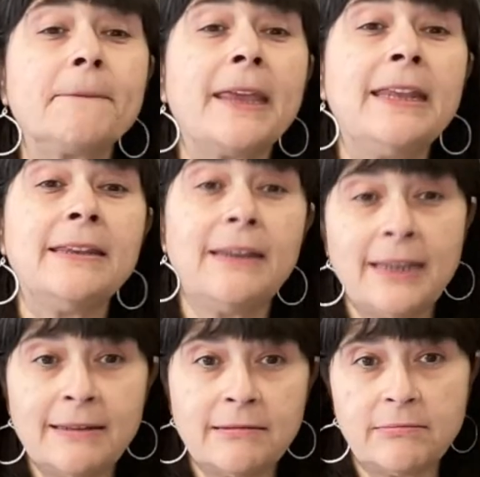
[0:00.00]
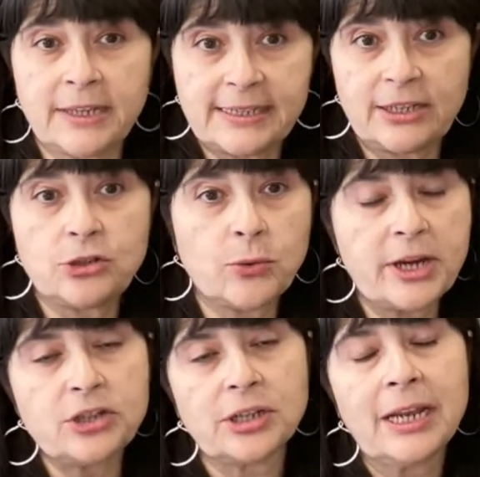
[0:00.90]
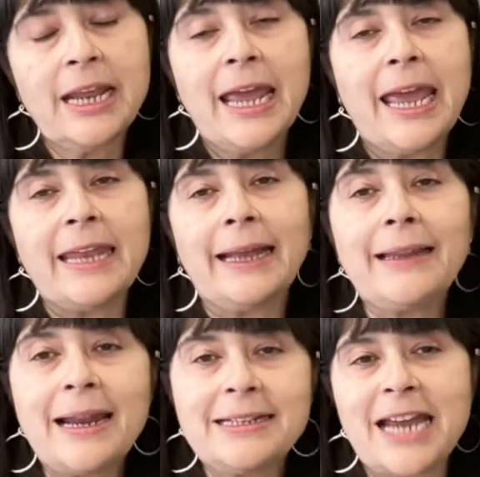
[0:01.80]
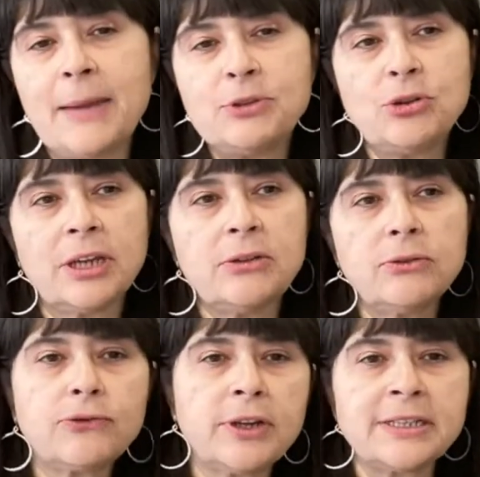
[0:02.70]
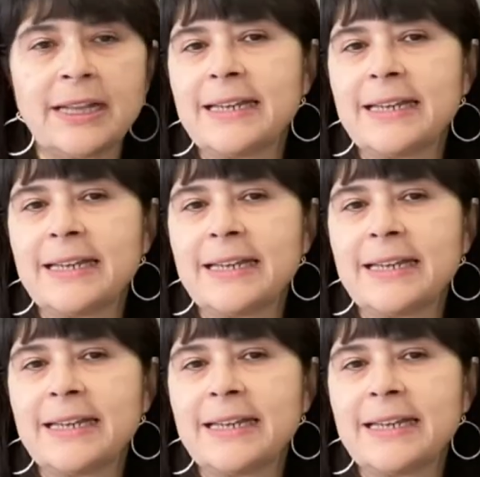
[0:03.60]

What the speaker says: in this situation. And a lot of times you can do freezing,